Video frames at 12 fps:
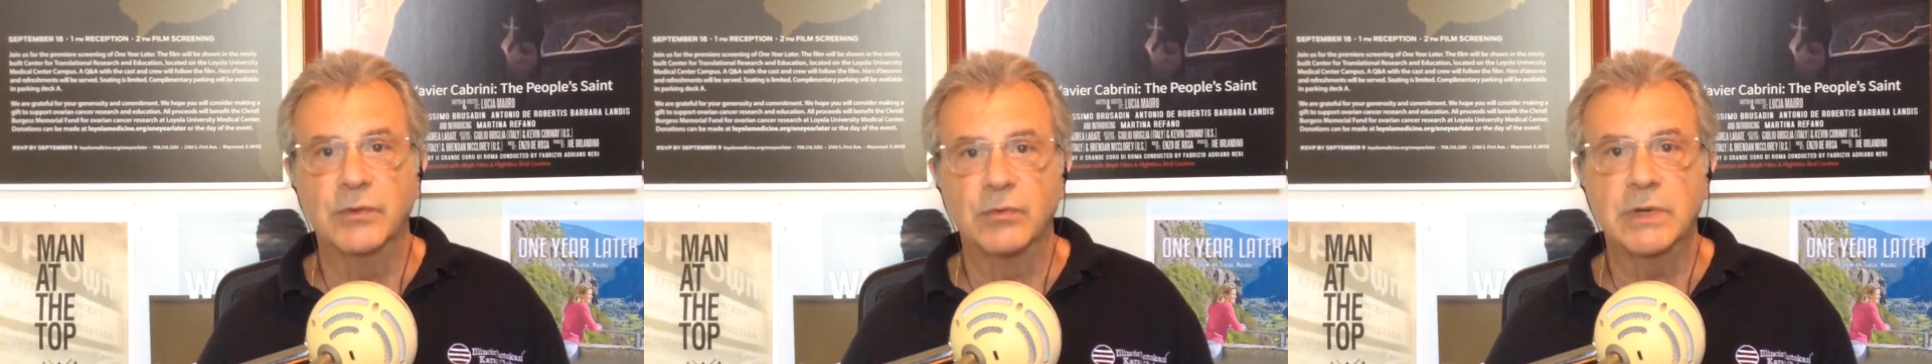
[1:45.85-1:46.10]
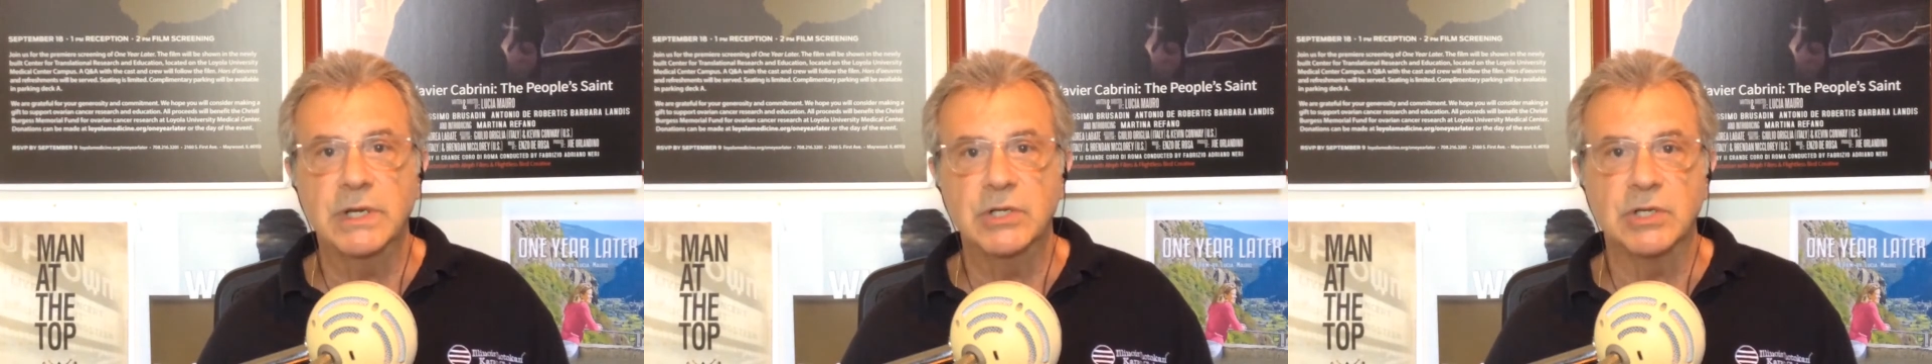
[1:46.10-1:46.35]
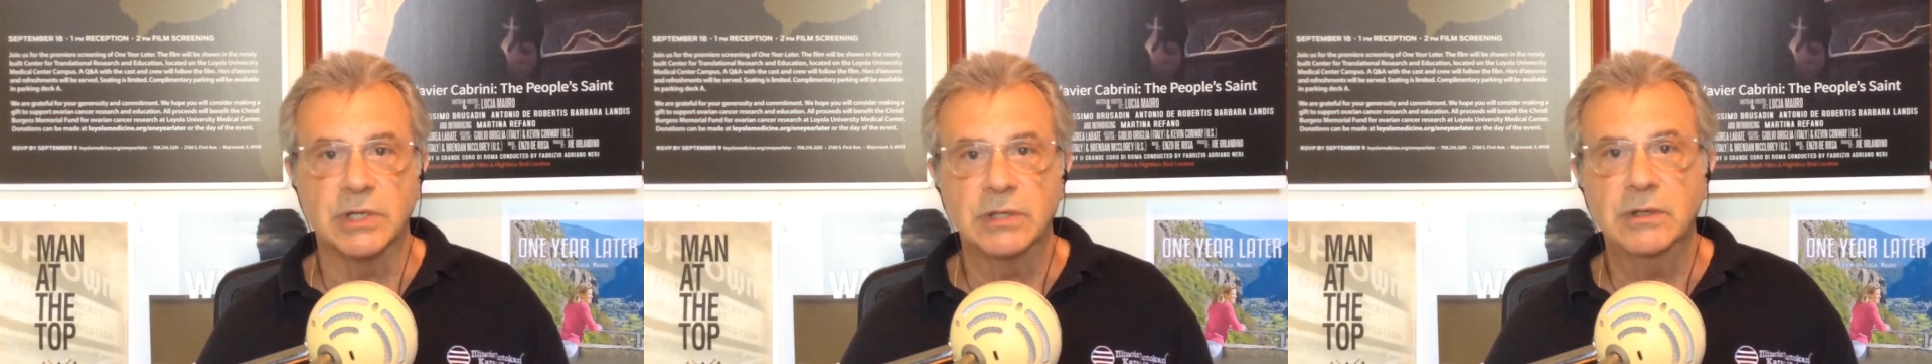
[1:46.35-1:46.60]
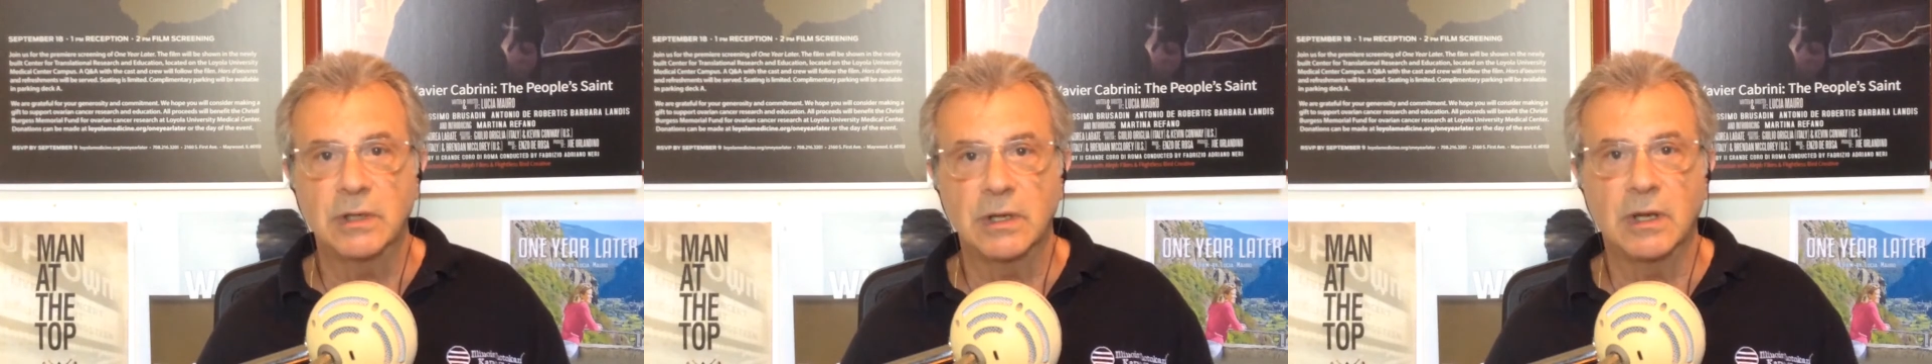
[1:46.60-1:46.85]
region
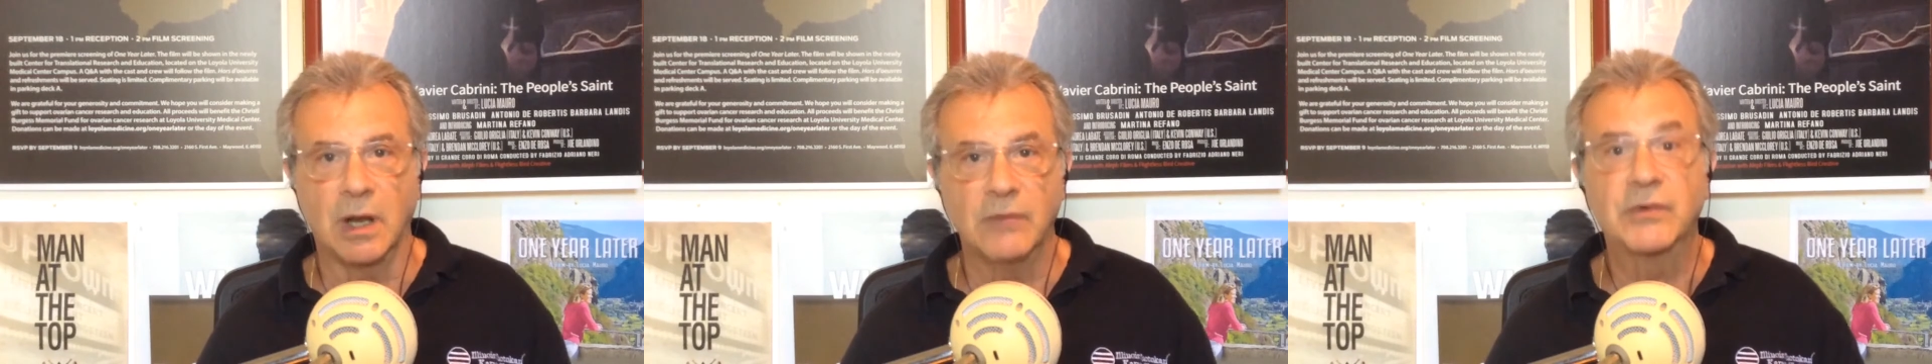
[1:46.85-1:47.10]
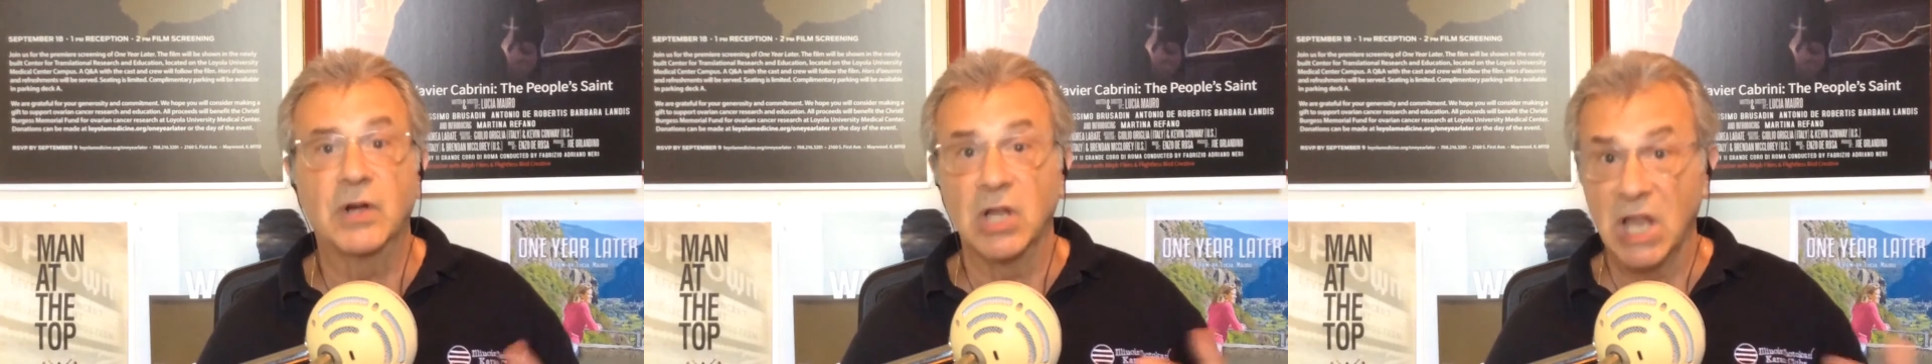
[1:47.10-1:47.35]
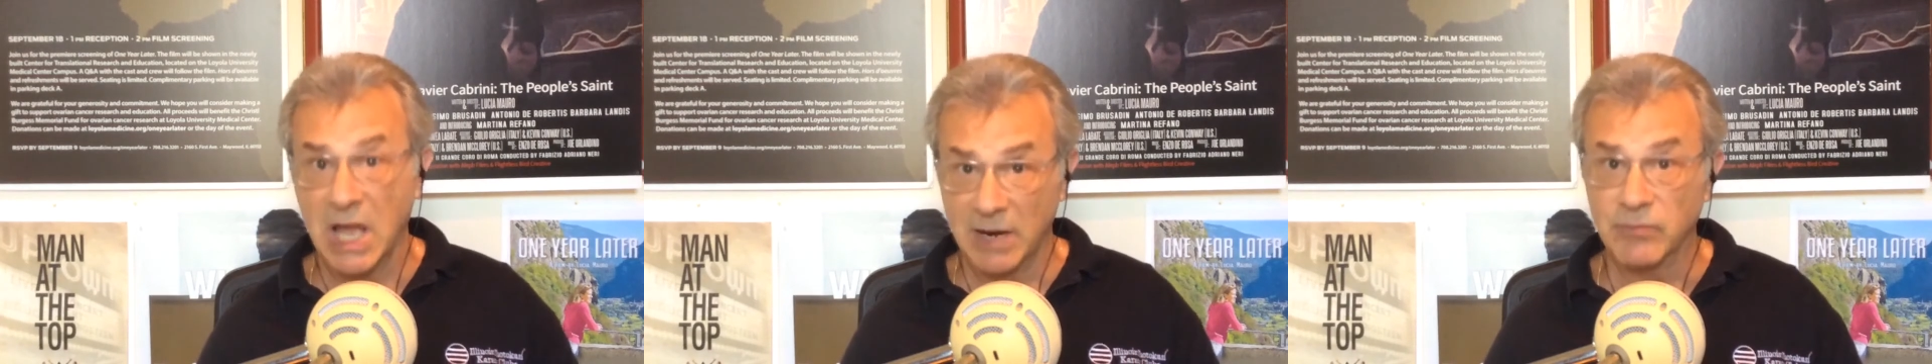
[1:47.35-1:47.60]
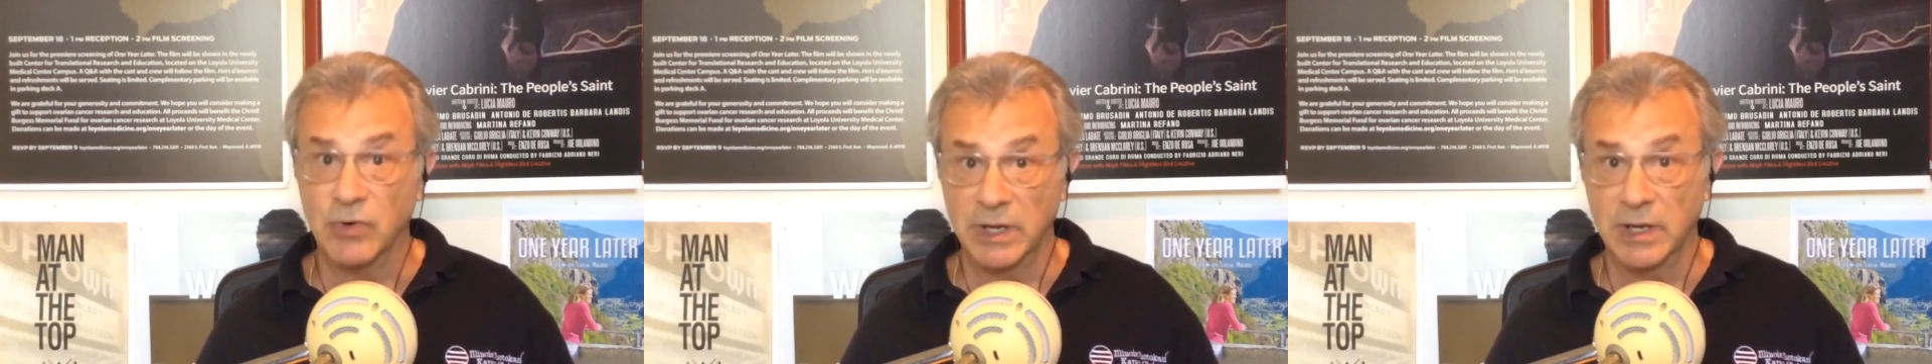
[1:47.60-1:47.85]
of
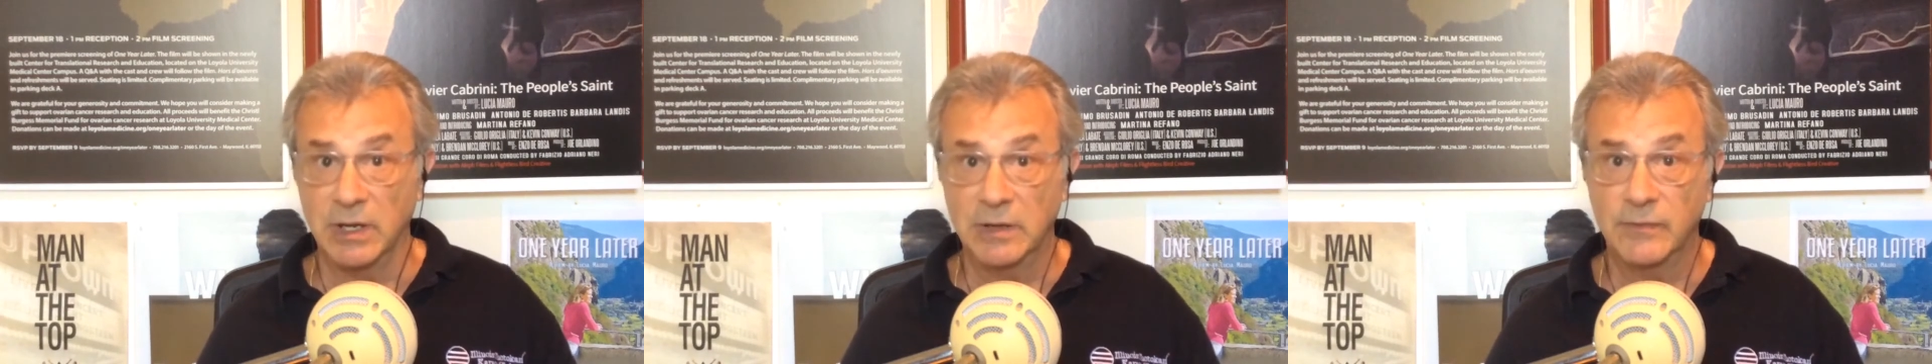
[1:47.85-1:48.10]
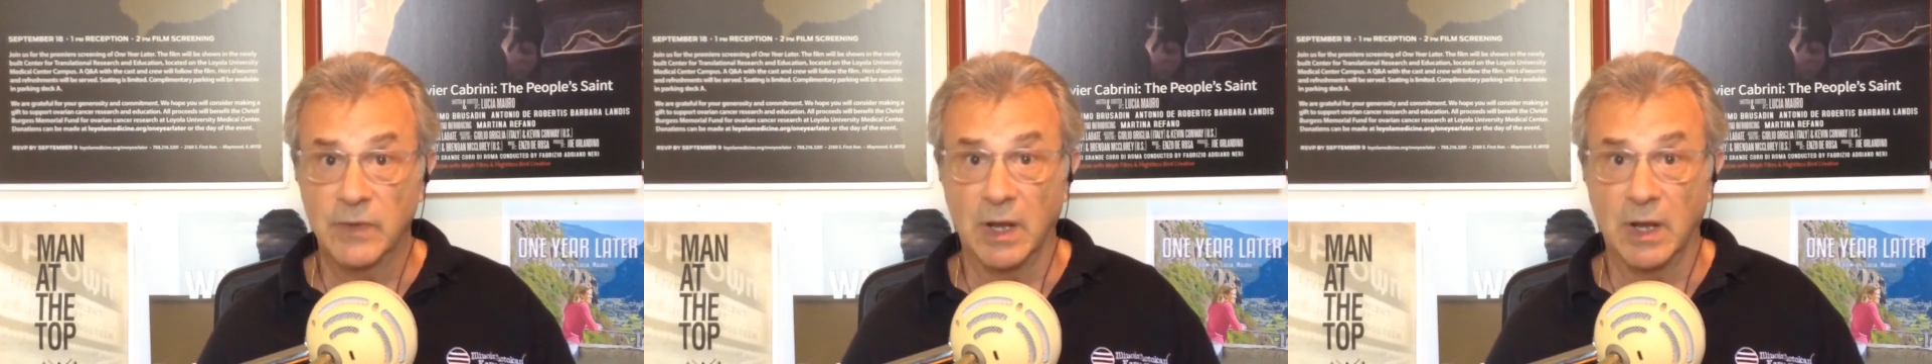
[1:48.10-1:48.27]
Calabria,